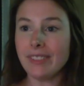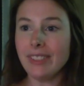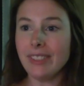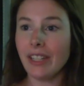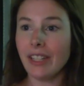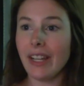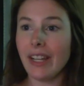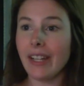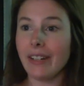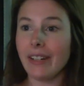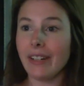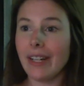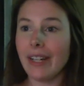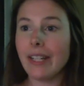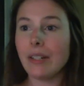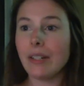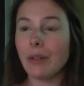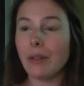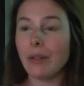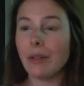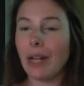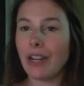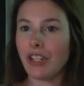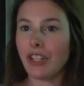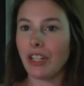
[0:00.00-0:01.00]
Okay, great
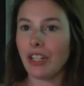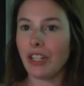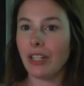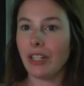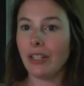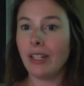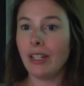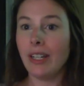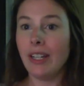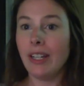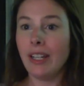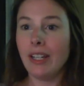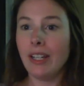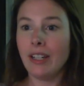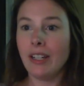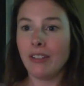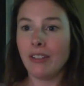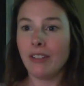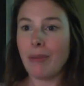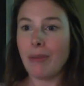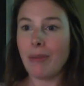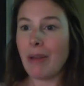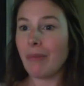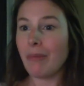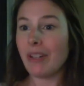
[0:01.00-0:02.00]
question.
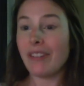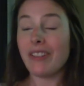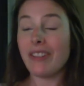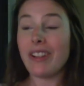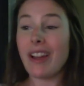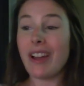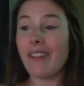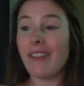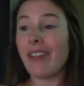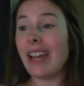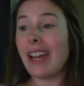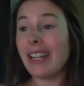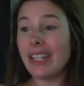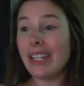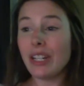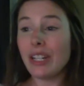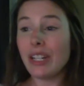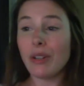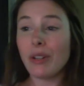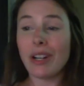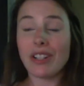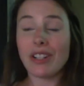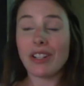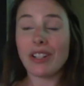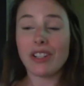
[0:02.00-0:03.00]
Remember, if you have any
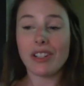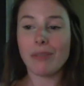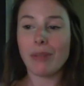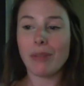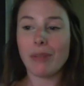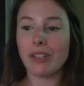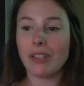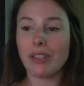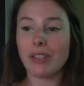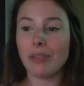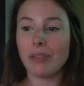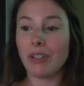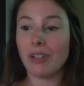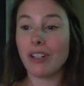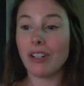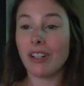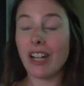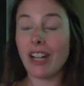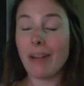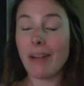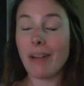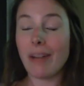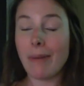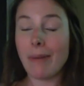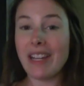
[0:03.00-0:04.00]
questions about the
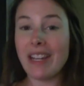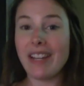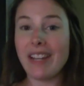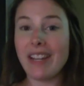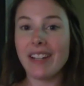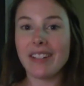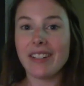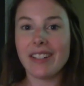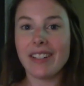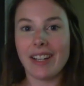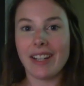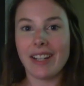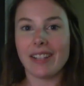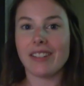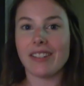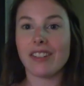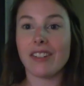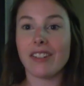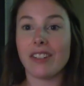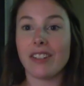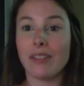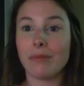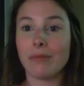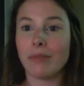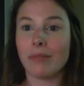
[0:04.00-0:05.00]
program, I'm here to
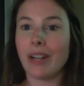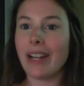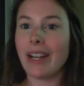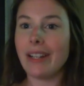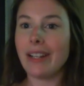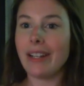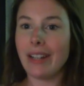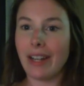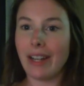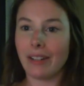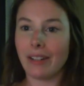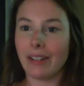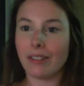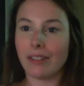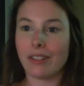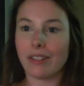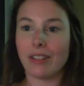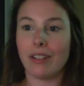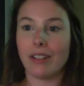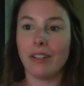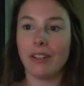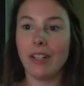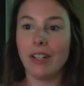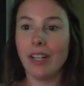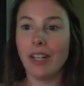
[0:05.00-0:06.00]
answer them right now.
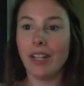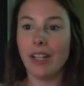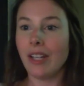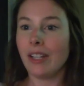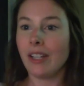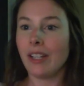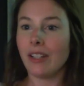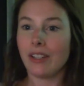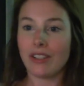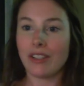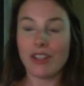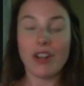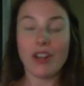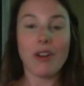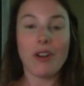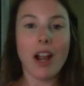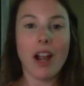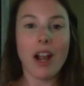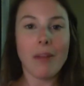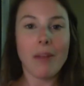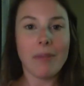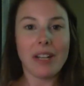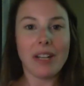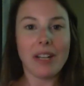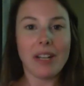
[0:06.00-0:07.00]
So there's no
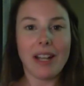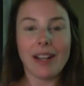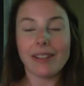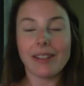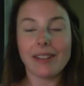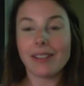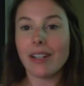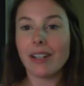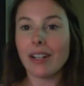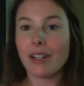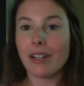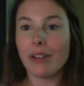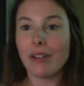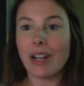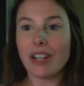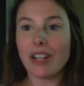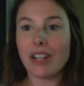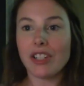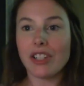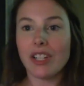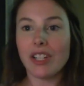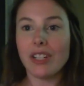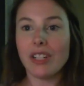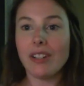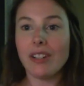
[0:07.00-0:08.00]
harm in asking a
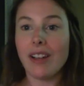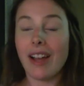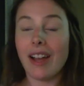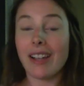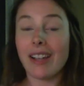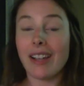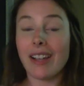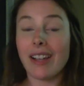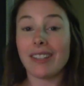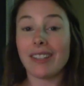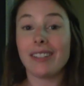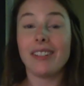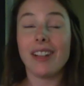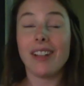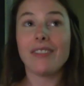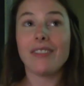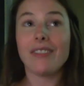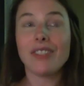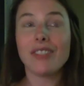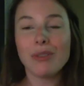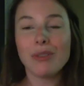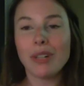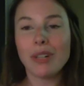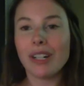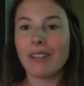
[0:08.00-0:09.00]
question. I'd
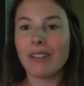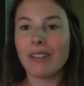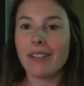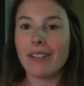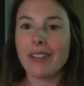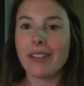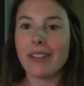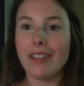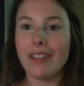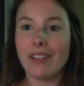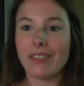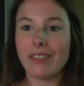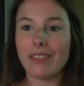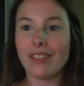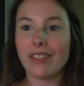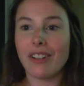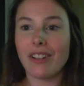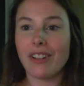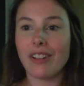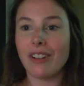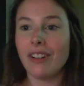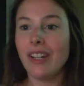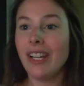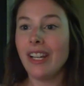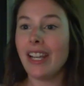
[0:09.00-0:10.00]
love to work with you.
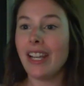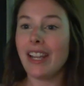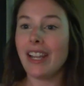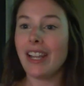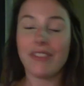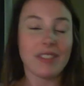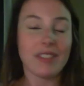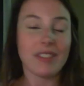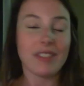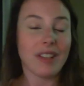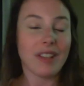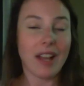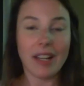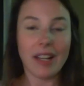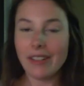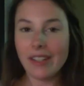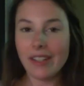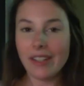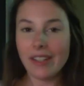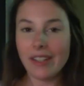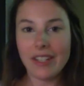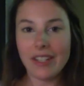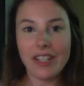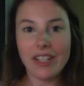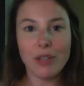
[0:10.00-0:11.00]
So if there's
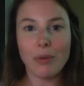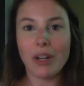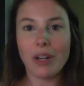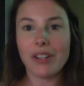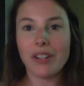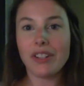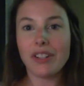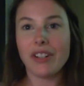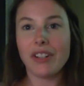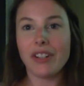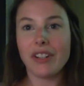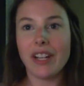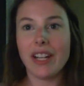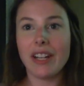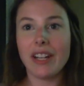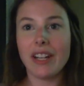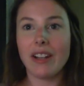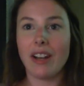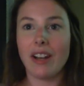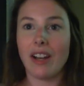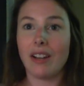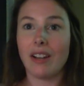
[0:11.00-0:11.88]
anything you're wondering,